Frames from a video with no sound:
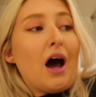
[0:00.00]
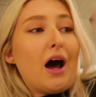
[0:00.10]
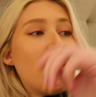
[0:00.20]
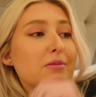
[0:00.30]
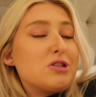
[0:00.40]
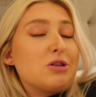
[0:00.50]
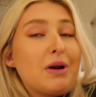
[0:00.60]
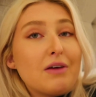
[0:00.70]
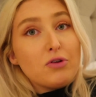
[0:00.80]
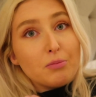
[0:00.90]
So
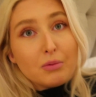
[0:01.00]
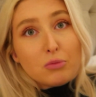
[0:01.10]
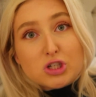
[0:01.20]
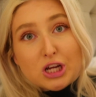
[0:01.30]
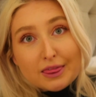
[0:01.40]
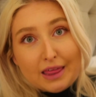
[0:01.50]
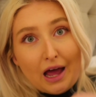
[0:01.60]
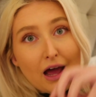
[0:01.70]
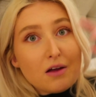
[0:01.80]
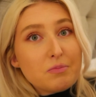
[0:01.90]
when I've not been watching that,